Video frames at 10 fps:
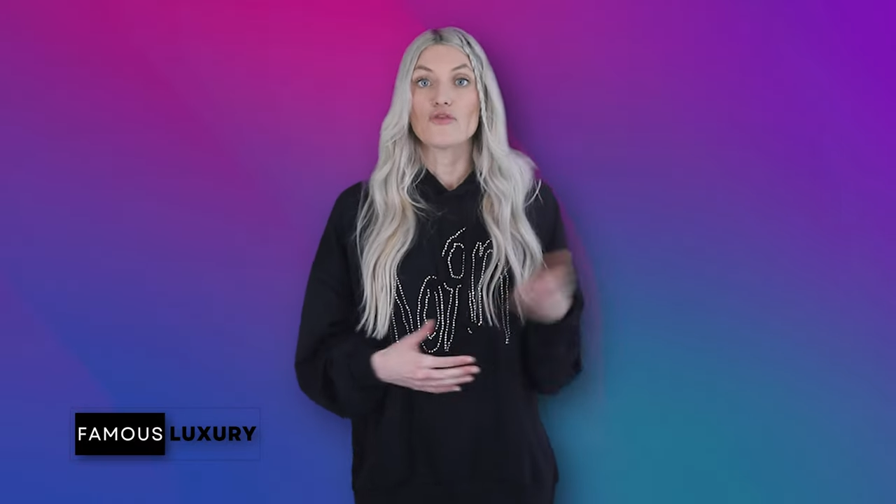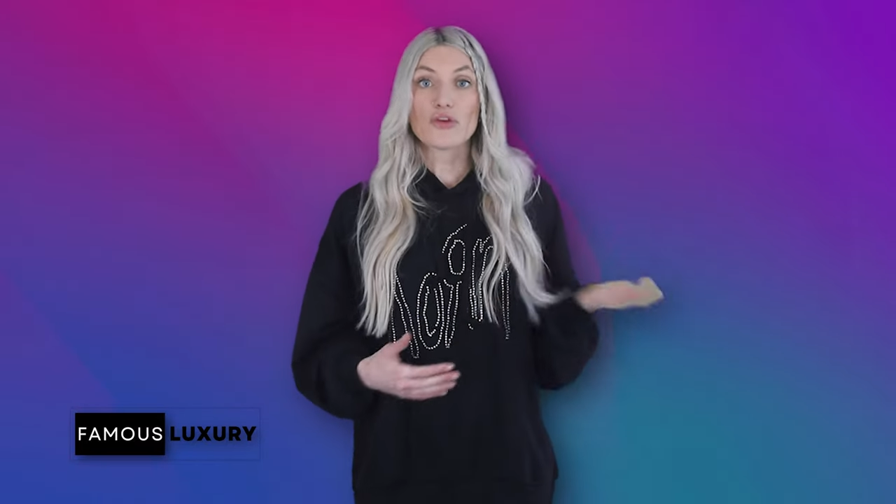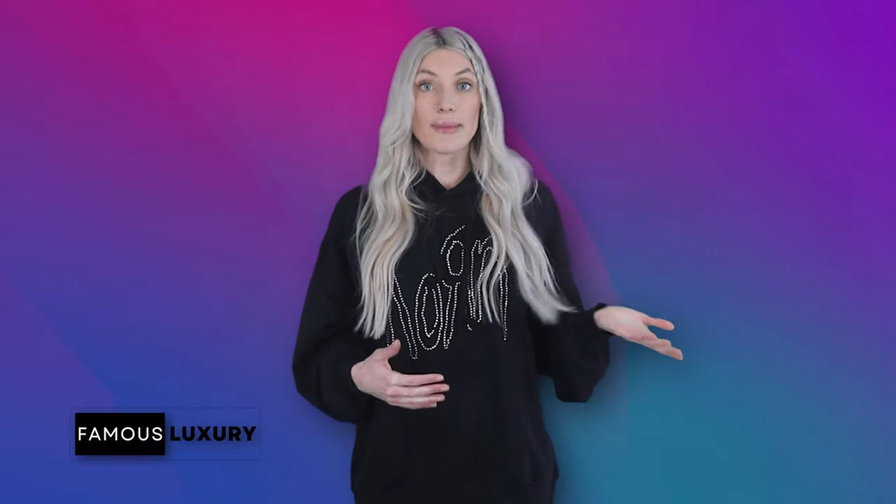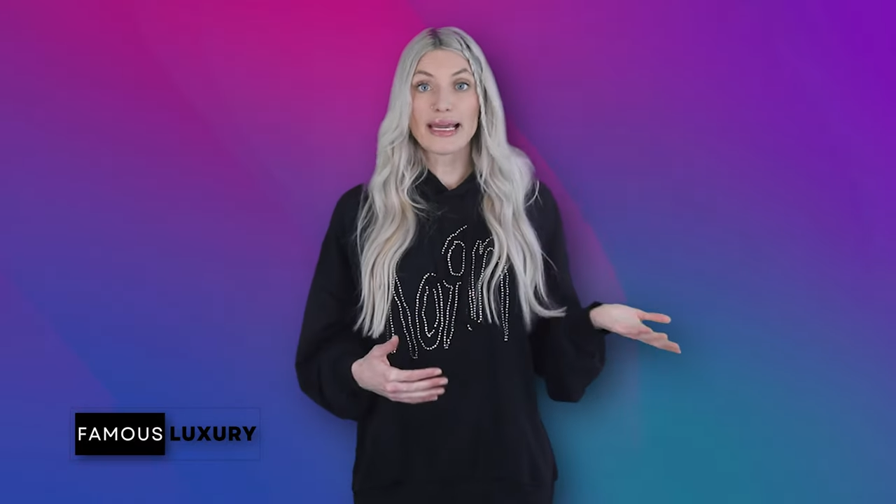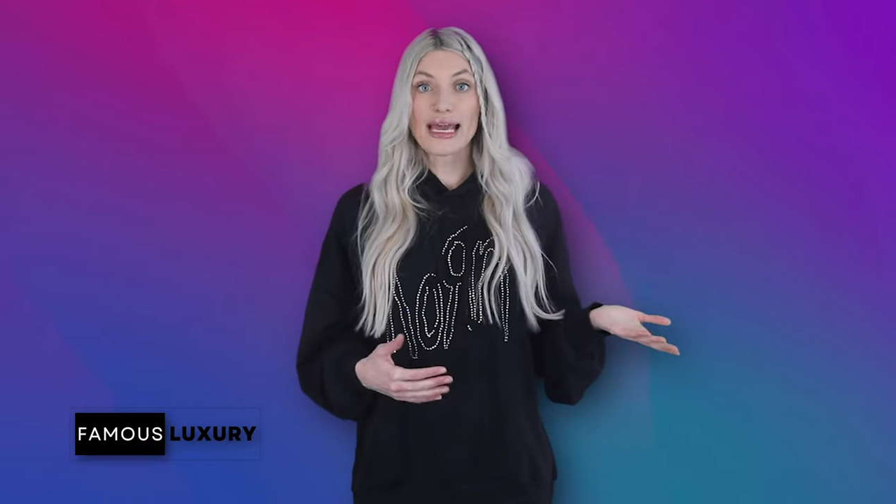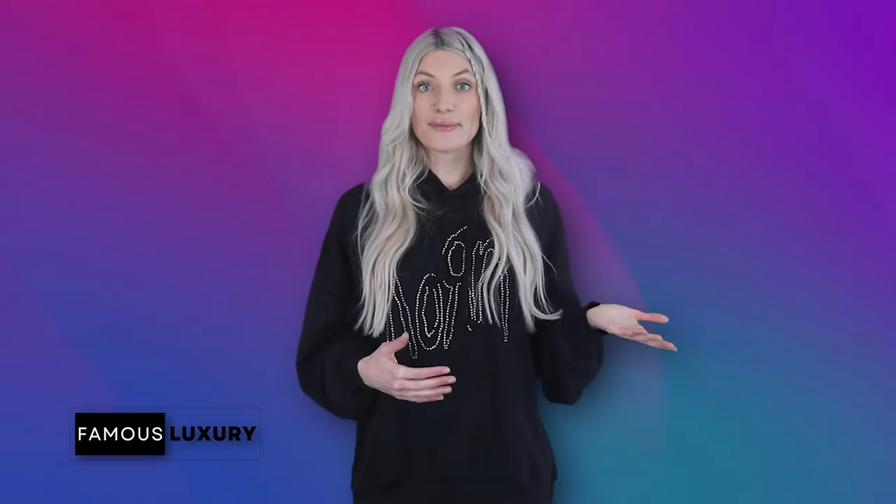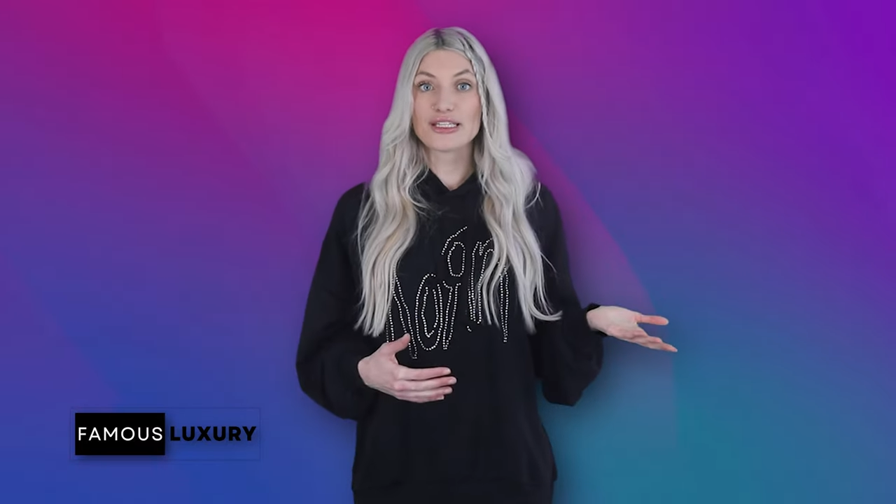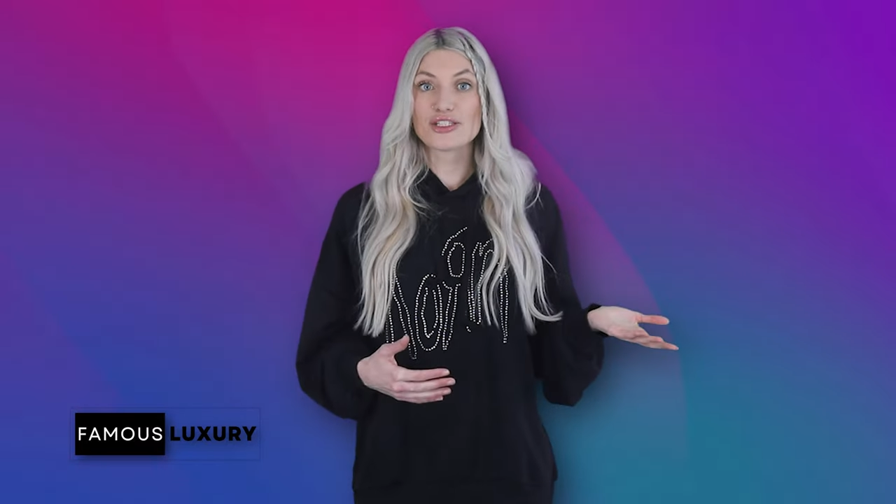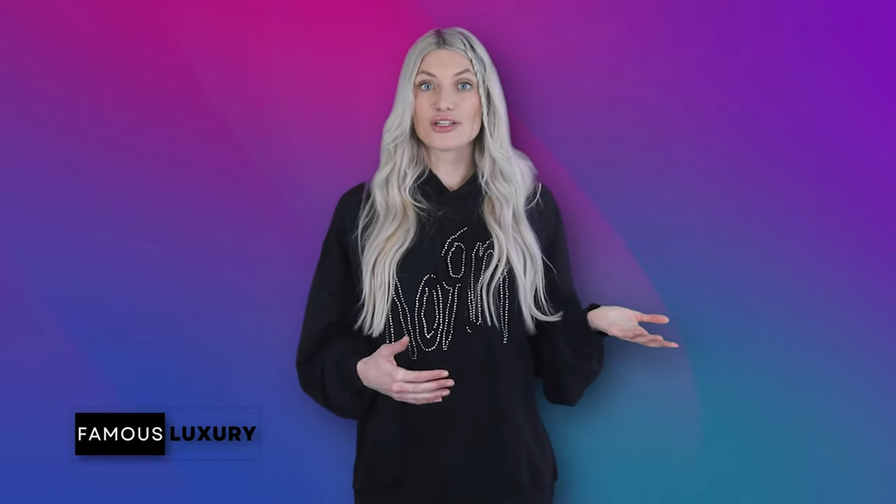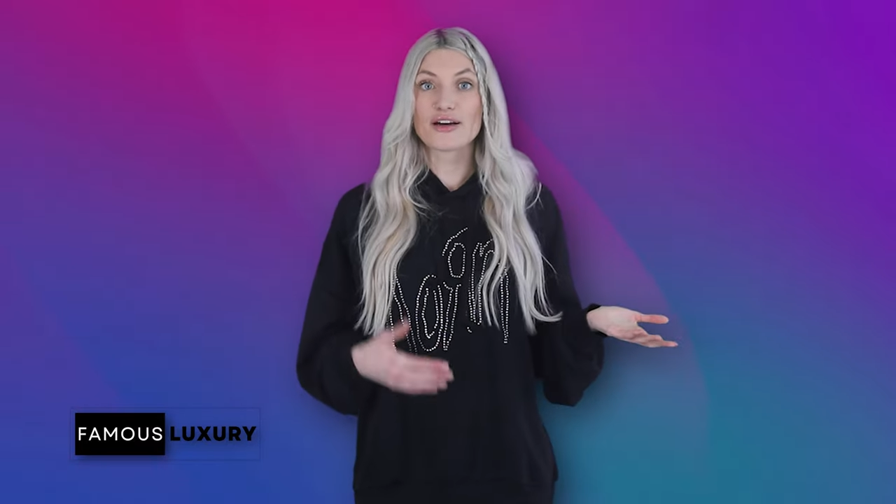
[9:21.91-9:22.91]
From
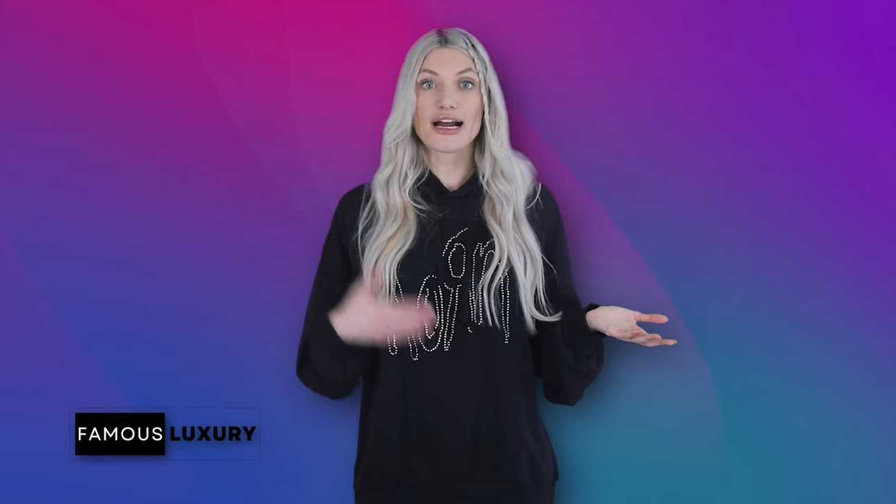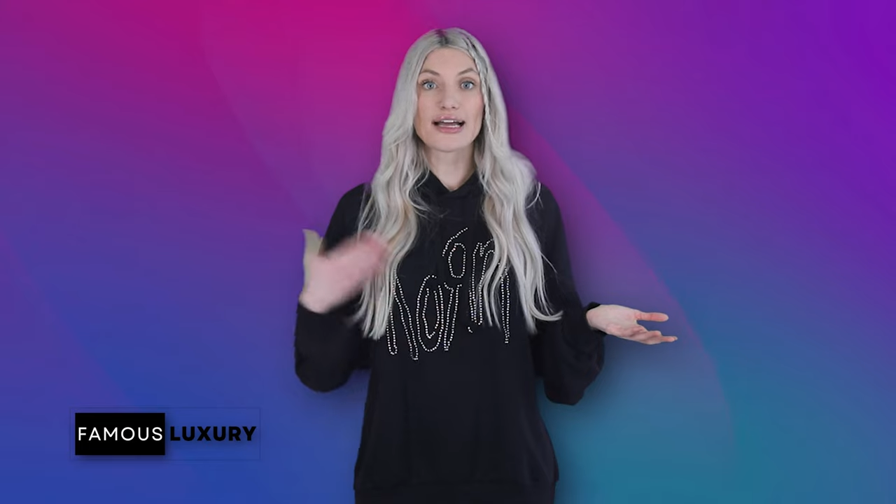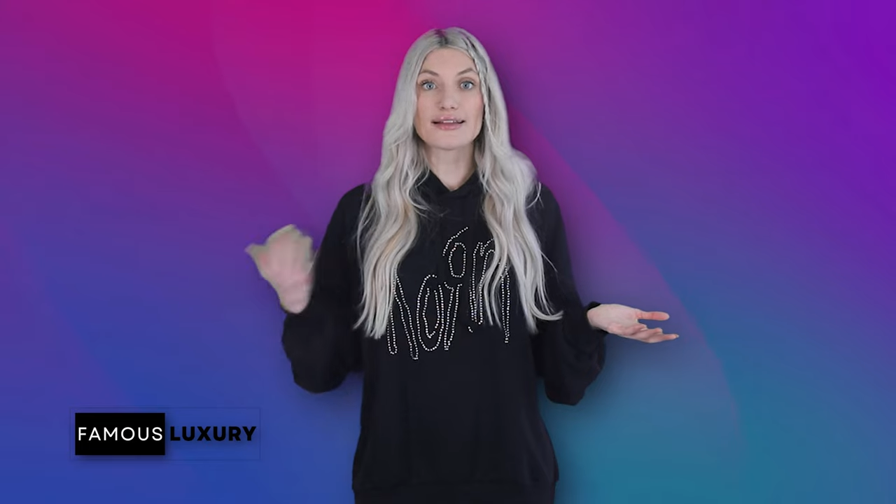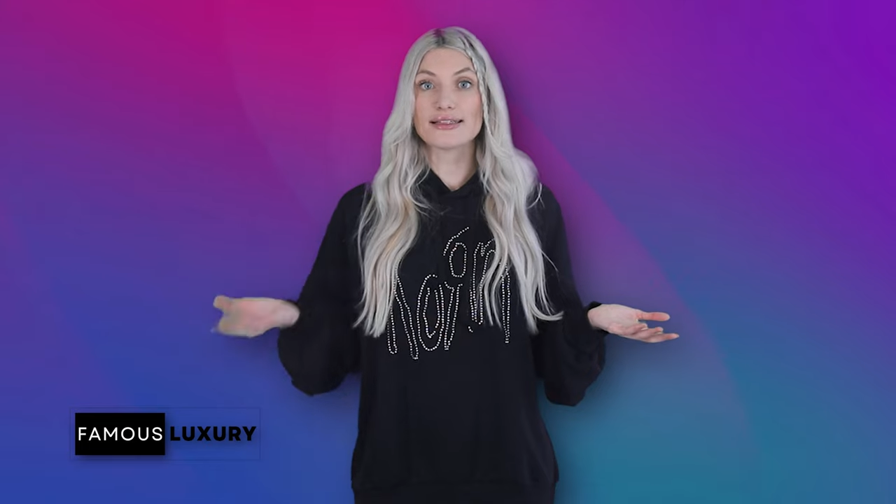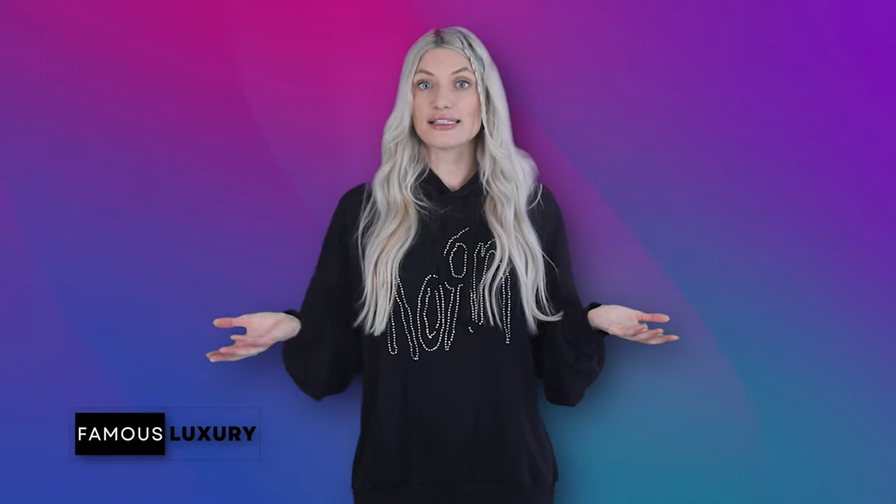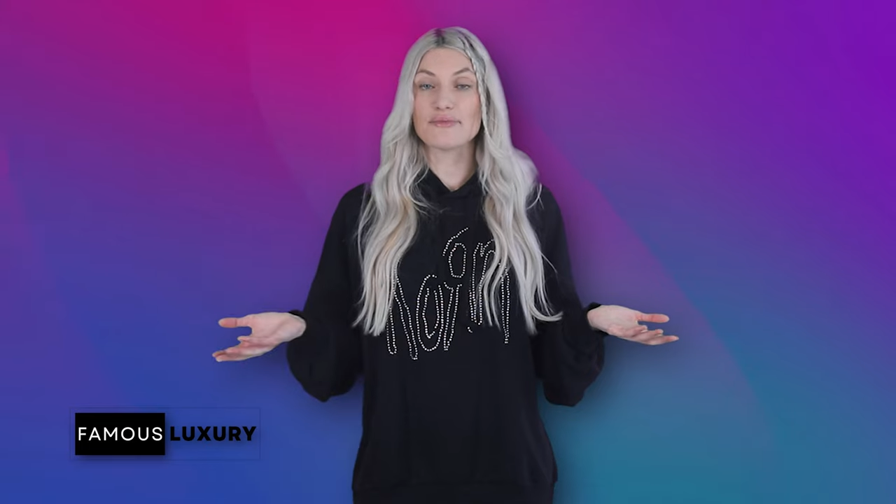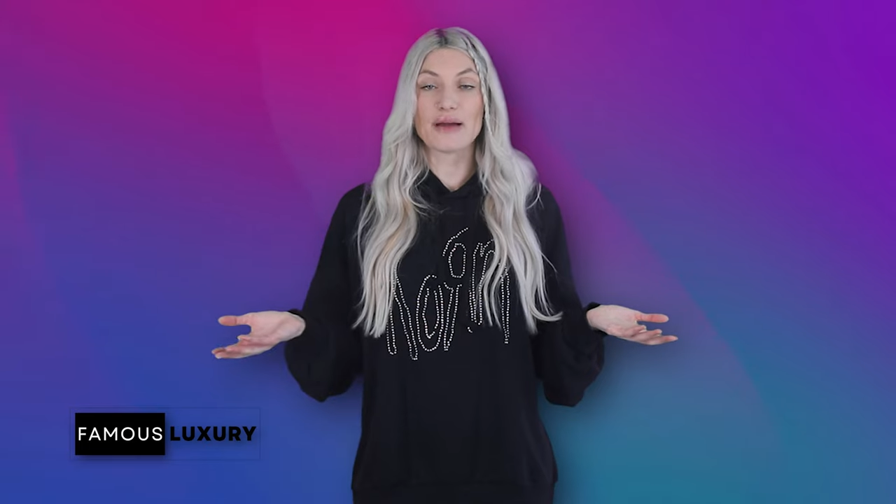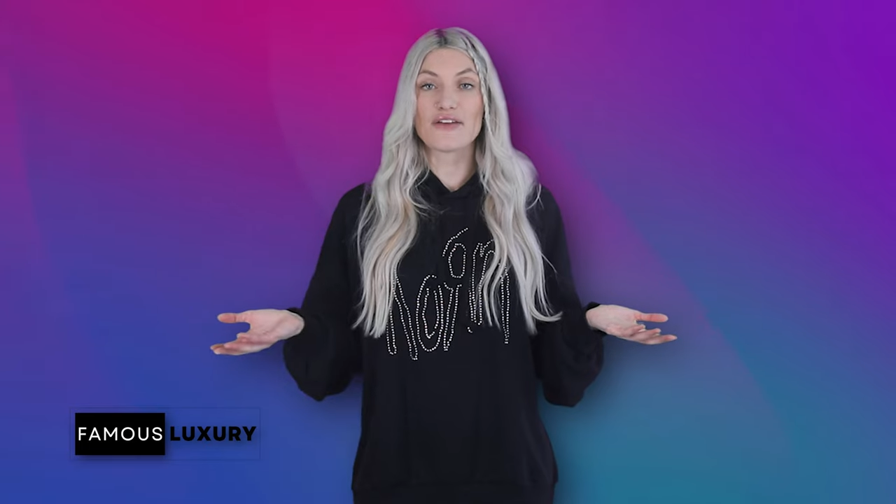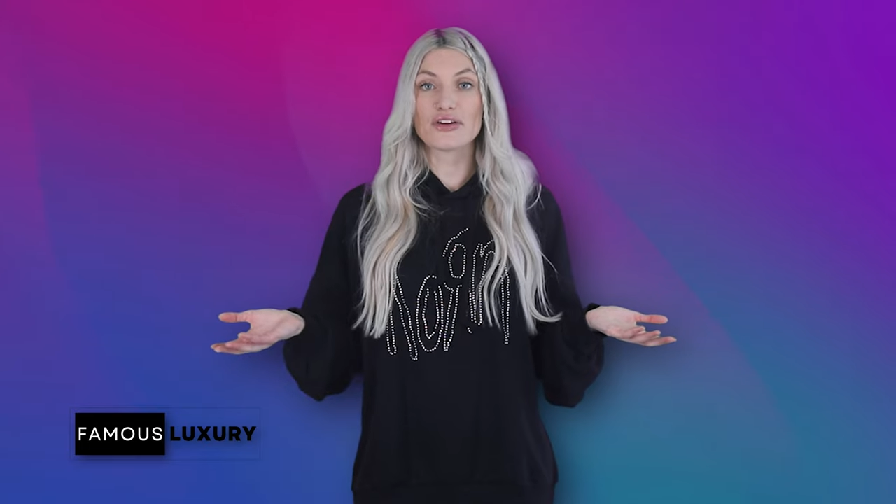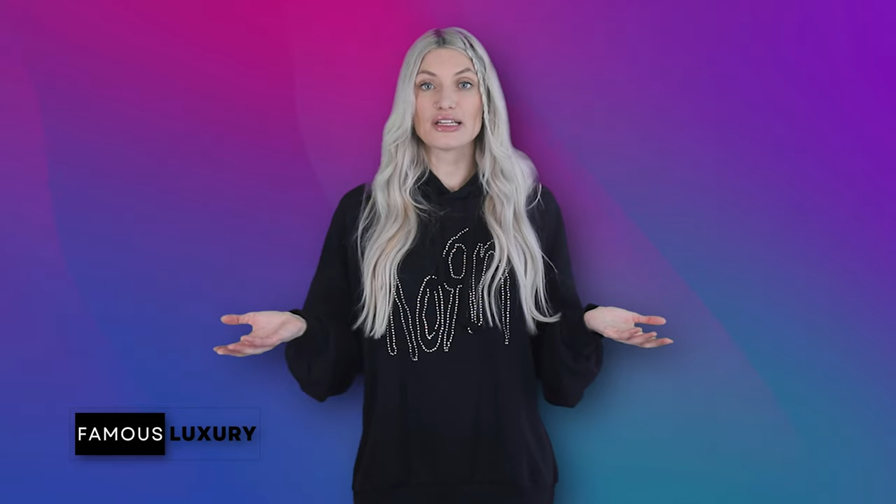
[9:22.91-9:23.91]
Miami's Star Island to
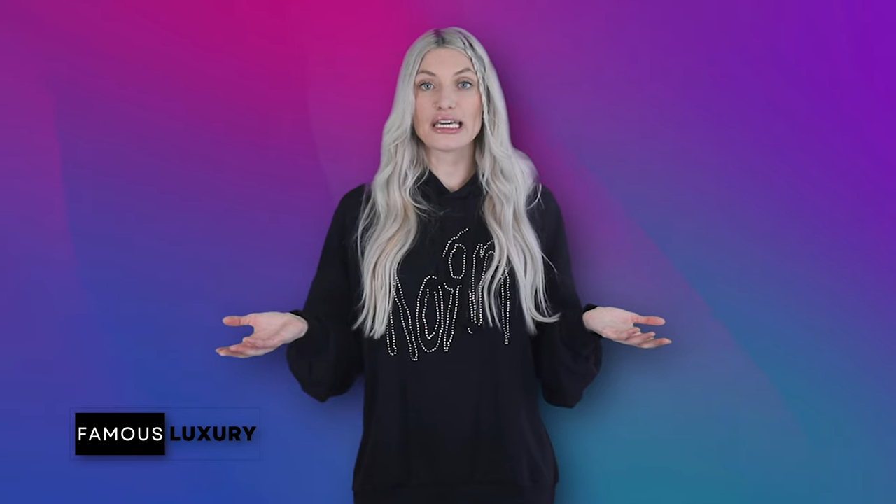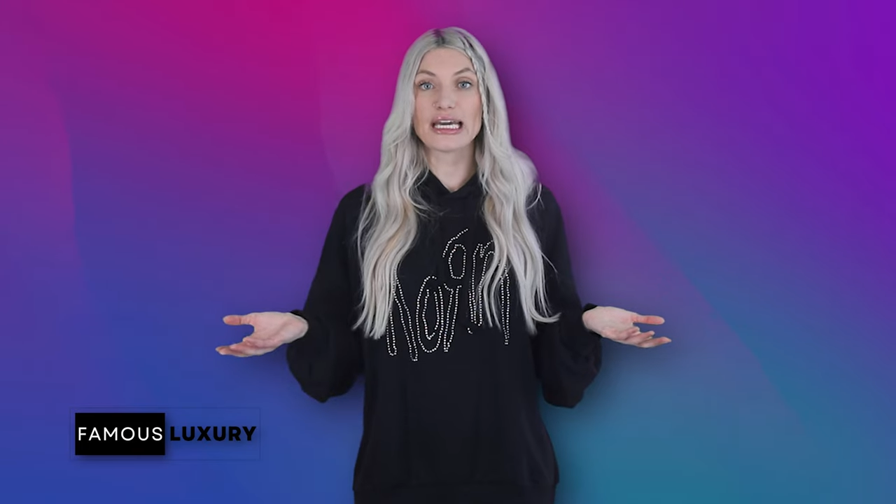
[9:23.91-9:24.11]
Beverly